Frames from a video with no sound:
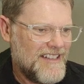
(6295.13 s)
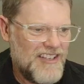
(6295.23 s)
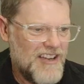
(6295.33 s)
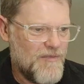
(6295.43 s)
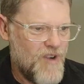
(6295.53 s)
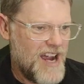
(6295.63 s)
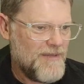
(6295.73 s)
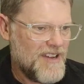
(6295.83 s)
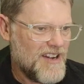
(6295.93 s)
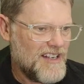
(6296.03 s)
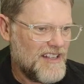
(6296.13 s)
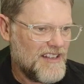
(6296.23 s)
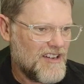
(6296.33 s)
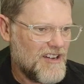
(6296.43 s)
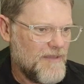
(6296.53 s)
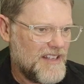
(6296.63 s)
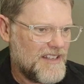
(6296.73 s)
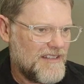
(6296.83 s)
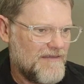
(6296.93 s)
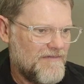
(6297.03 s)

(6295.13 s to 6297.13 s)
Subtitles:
Gee, I'm way behind in the comments.